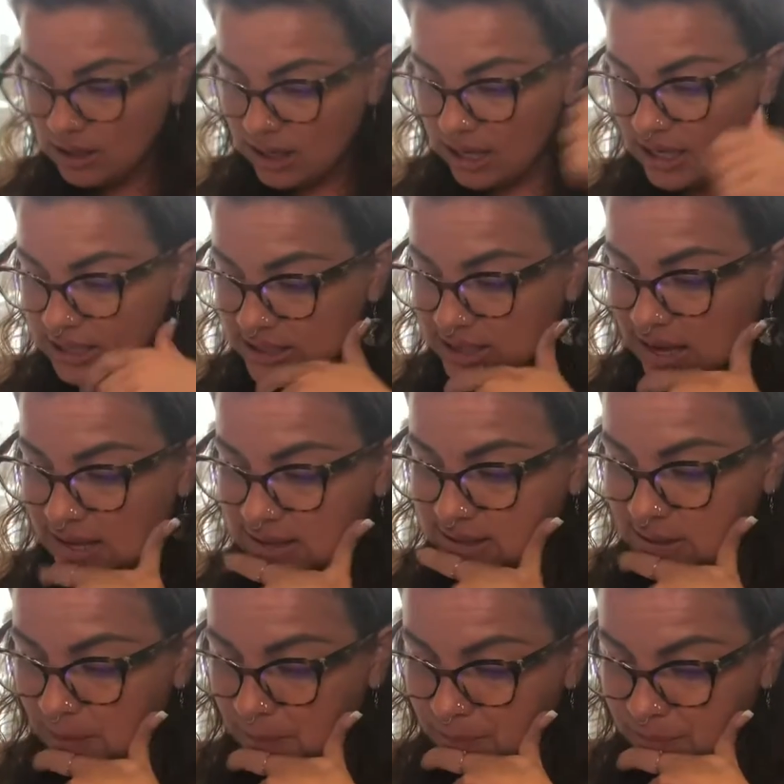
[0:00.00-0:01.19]
It says,
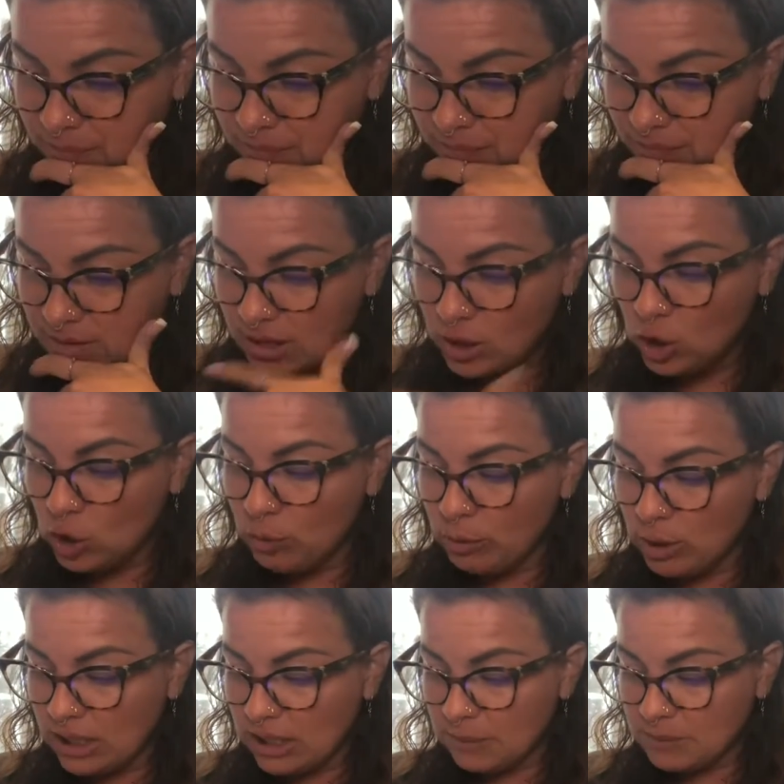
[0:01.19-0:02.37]
new moon
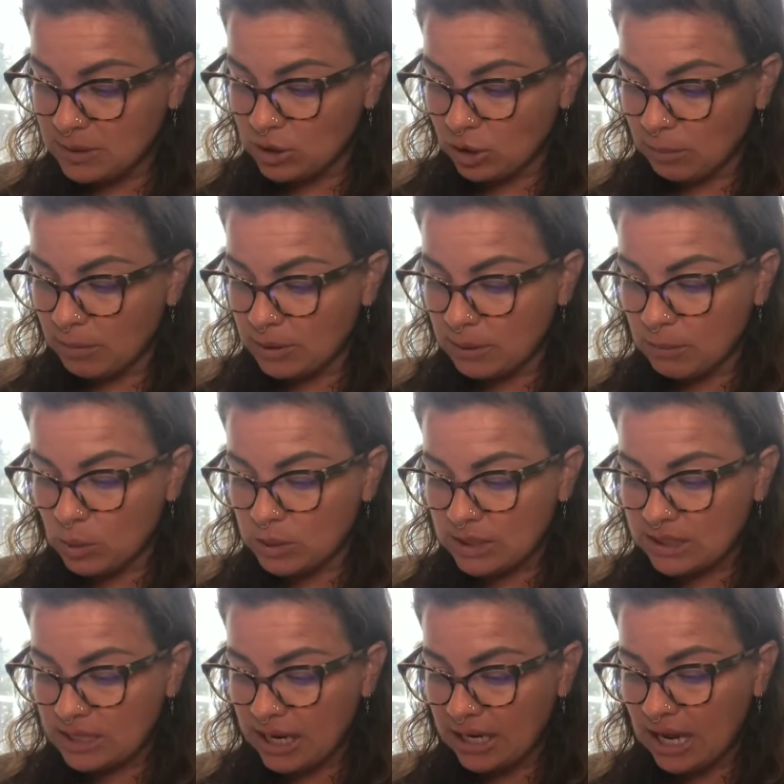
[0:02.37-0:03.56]
eclipses are among the most
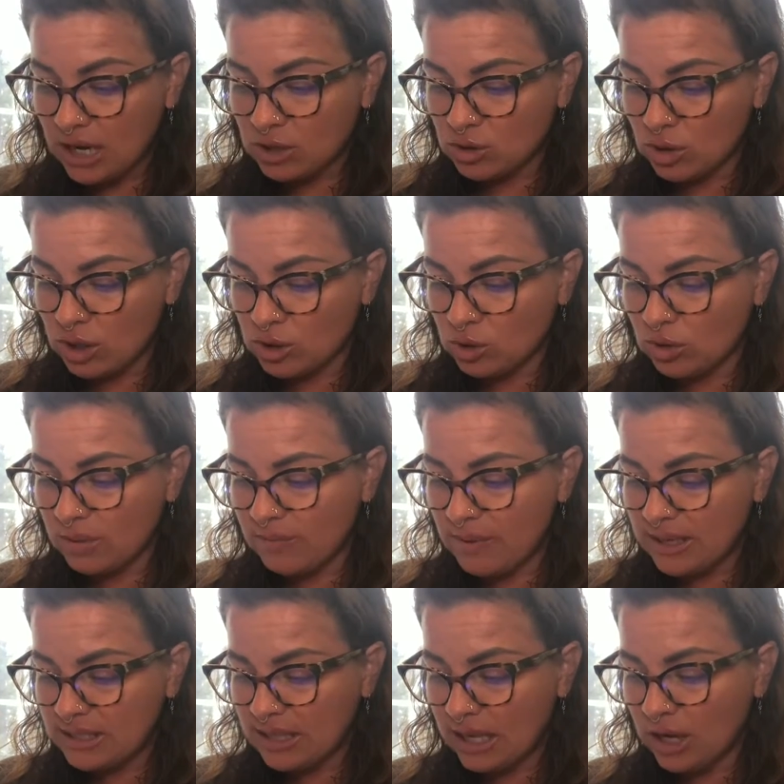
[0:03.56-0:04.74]
exciting astrological
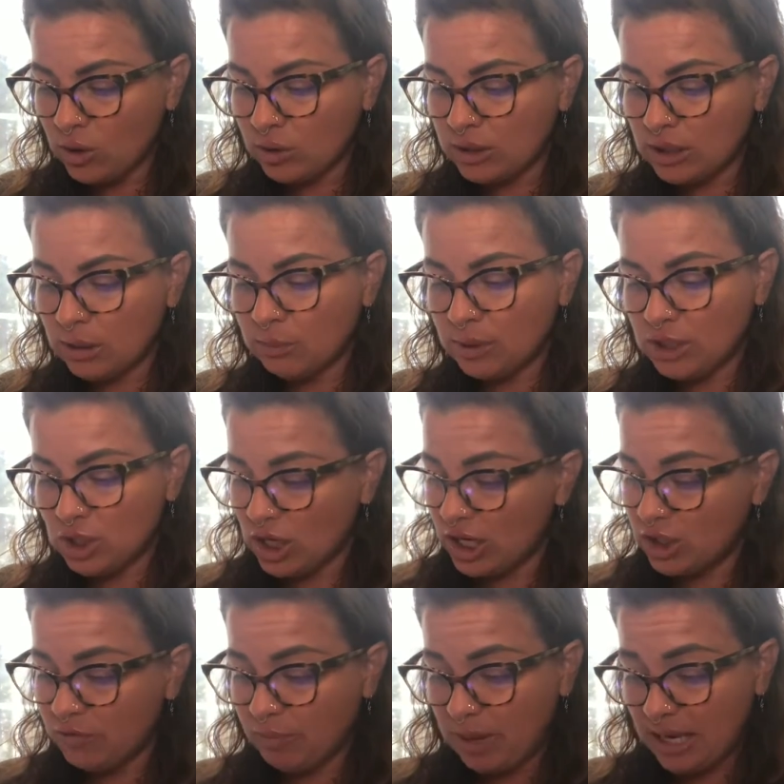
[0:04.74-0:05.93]
events. They herald a complete
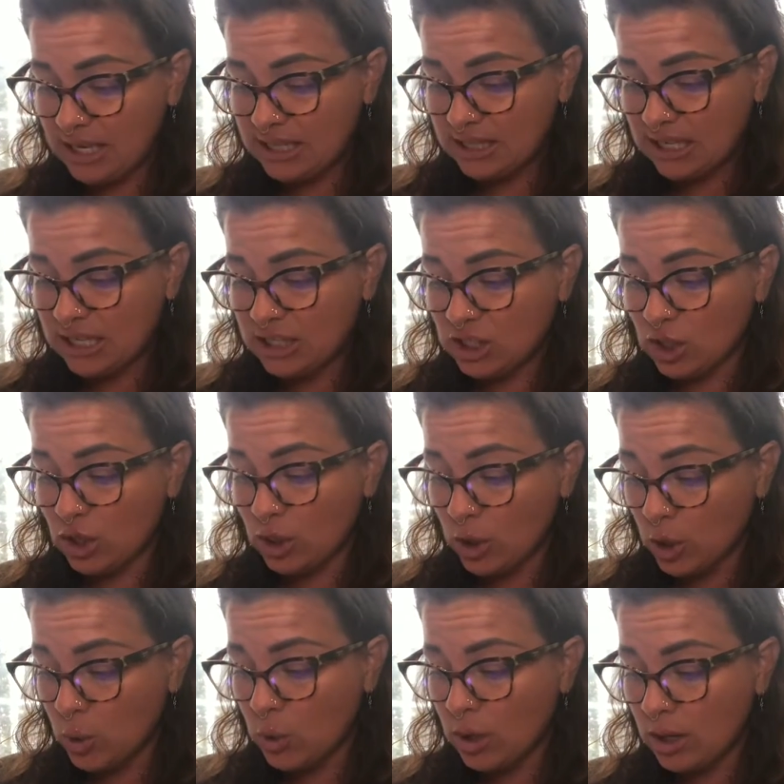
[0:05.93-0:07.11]
change of pace. It's
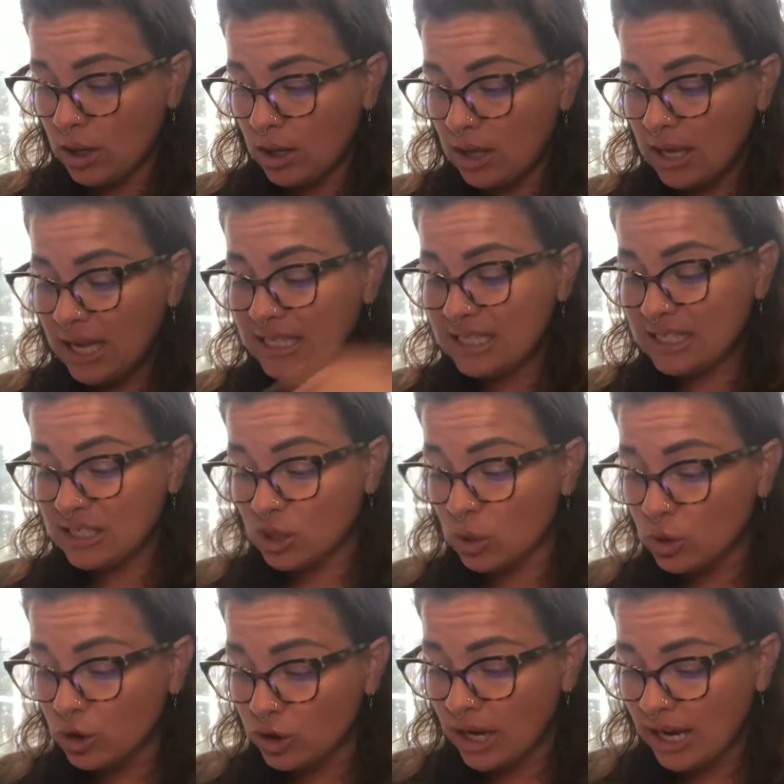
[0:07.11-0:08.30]
as though
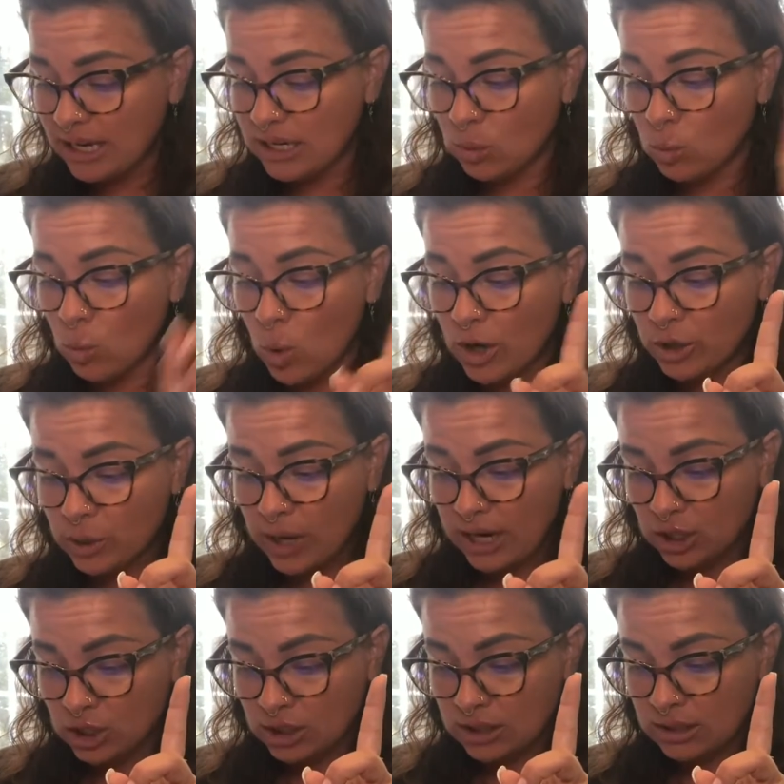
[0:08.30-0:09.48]
you're headed in one
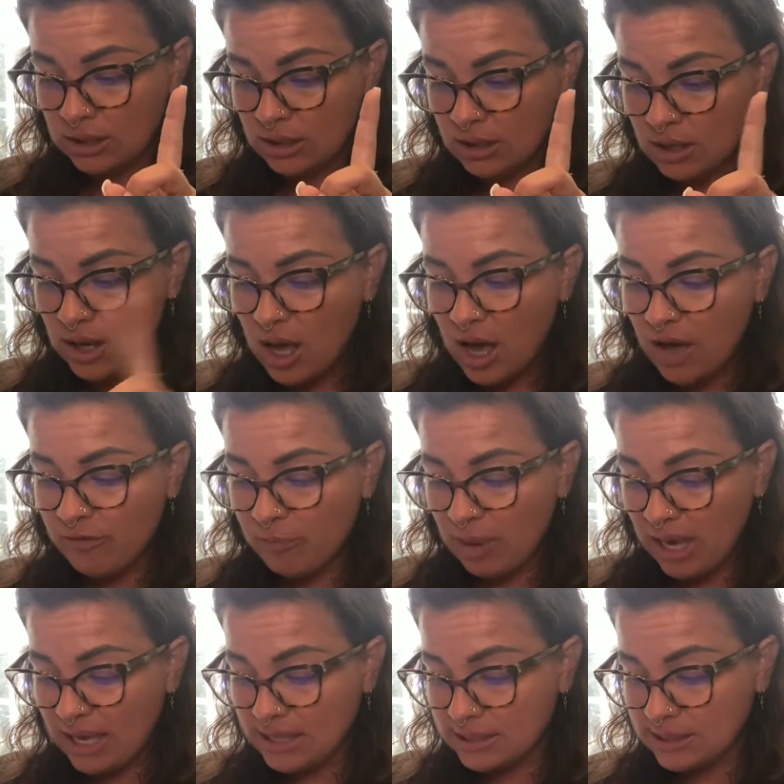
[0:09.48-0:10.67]
direction of
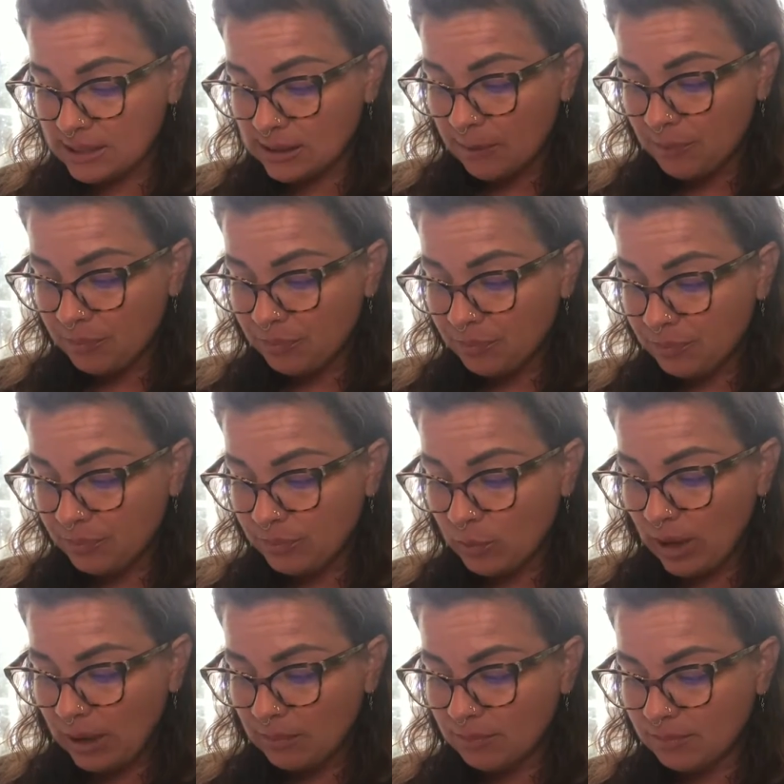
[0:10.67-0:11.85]
pace.
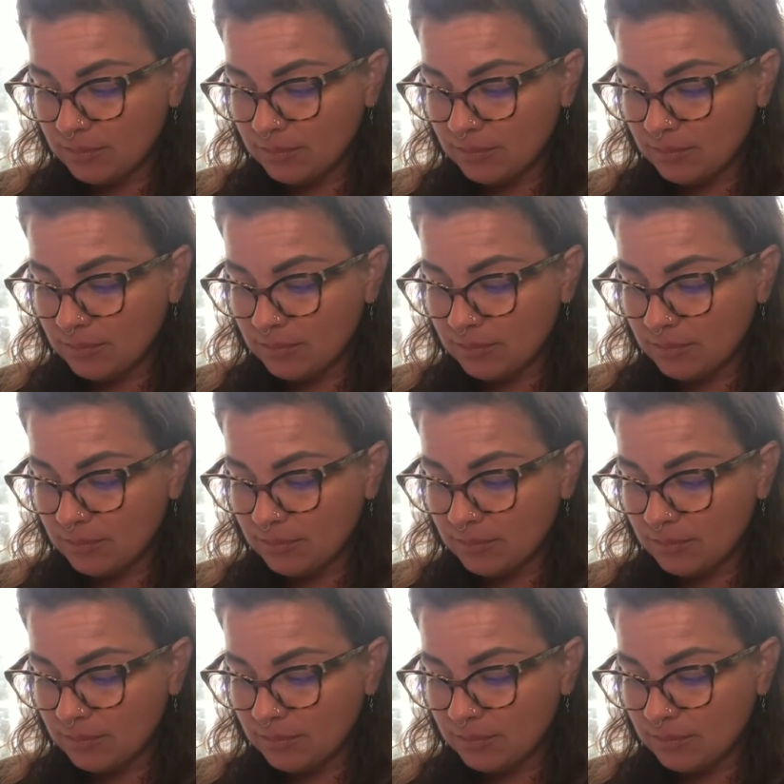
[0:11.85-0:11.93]
Wait.